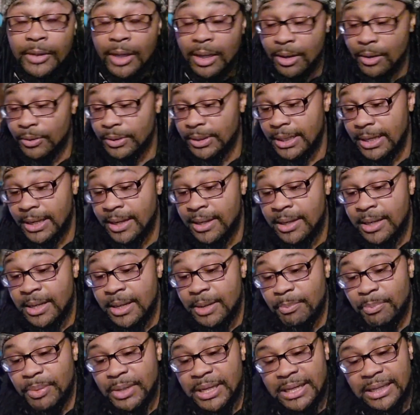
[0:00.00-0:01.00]
Oh yeah.
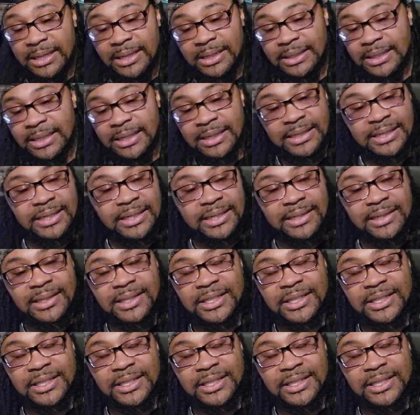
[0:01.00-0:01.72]
But again,